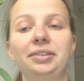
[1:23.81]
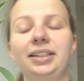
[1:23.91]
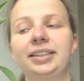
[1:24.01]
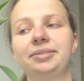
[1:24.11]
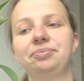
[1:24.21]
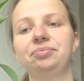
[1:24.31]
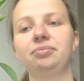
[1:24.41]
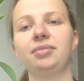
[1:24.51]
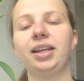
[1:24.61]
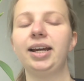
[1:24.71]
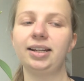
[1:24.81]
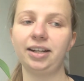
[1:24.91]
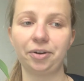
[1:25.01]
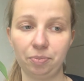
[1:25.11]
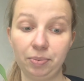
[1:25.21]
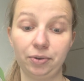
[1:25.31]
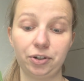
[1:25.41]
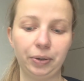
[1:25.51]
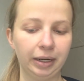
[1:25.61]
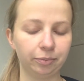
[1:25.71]
and other people
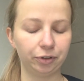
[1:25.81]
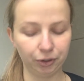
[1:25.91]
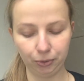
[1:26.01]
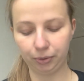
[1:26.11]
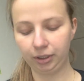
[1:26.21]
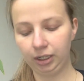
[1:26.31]
showing up for you.